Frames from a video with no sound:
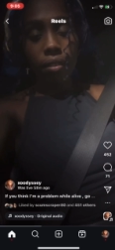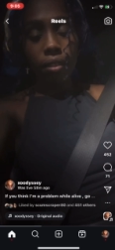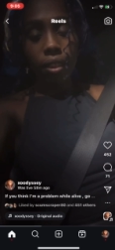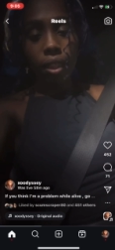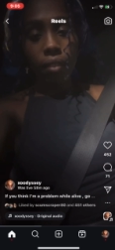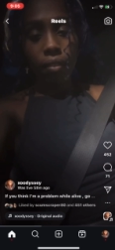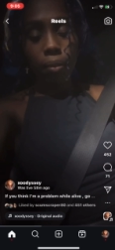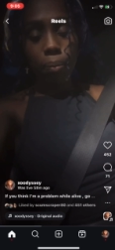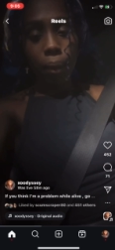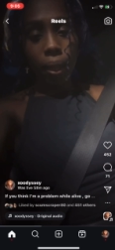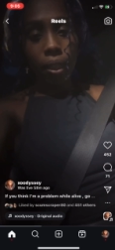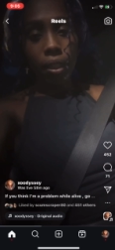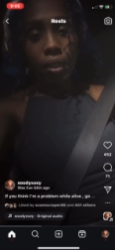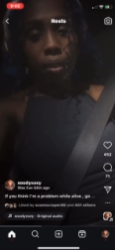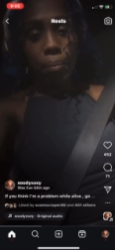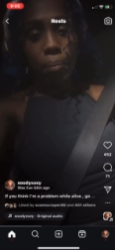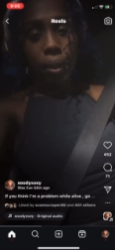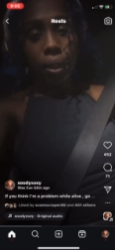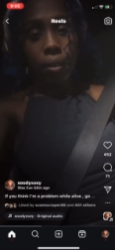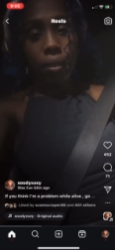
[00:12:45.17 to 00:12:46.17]
It's everybody in
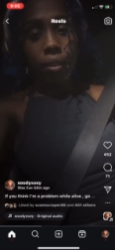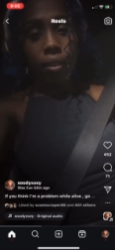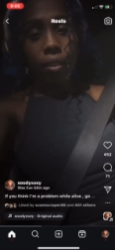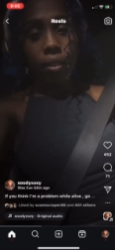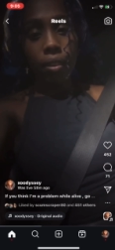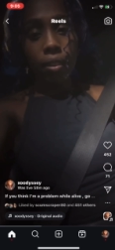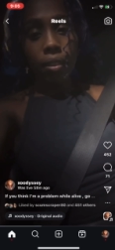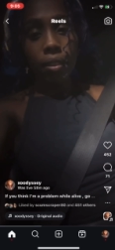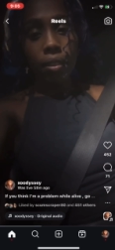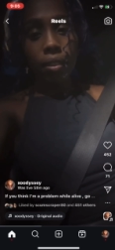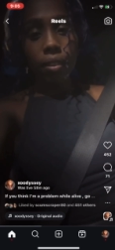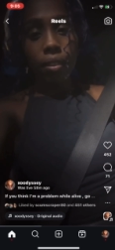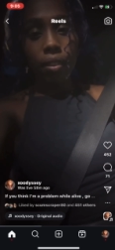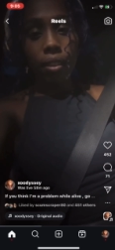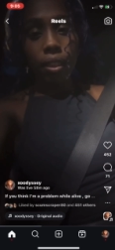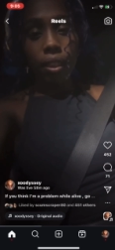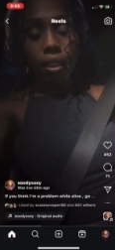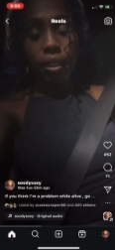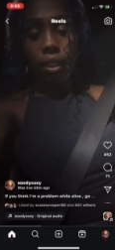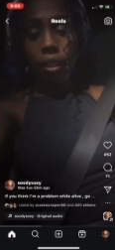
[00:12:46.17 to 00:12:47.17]
the middle.
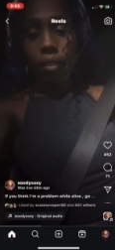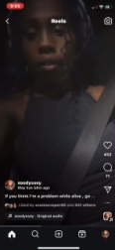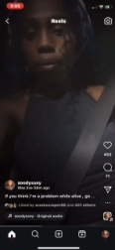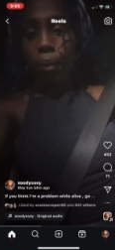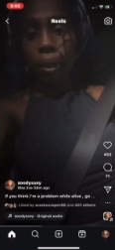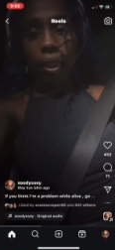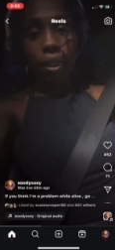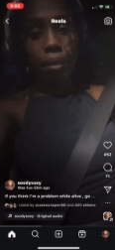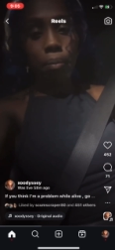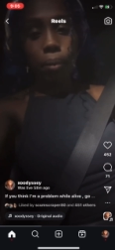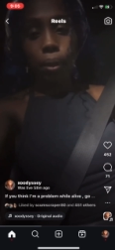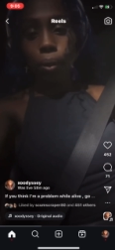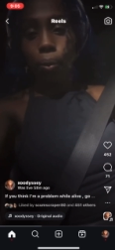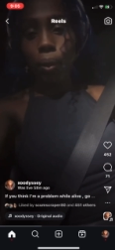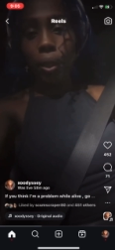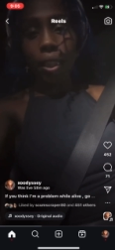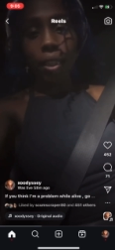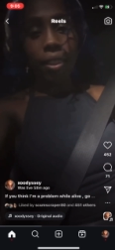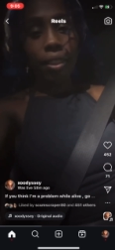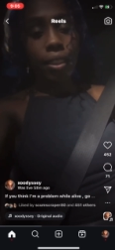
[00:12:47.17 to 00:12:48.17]
It's everybody in
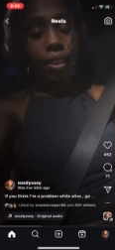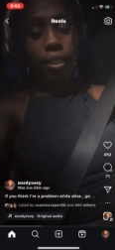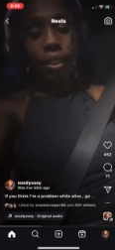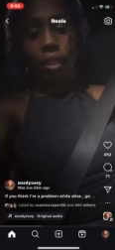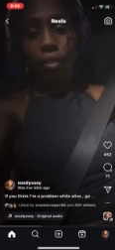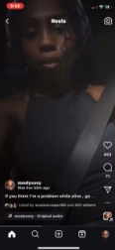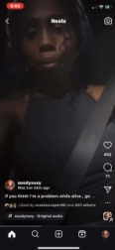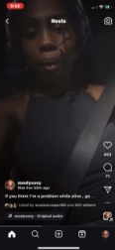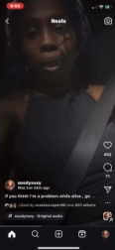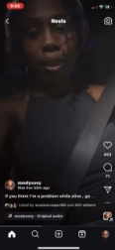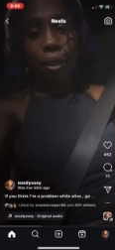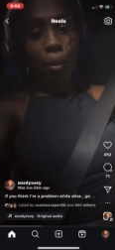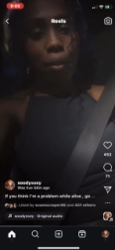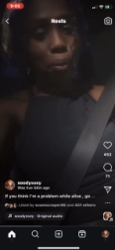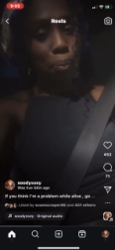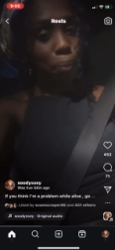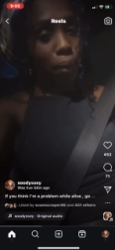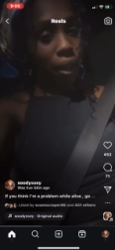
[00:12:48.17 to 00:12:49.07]
between, and it's everybody on the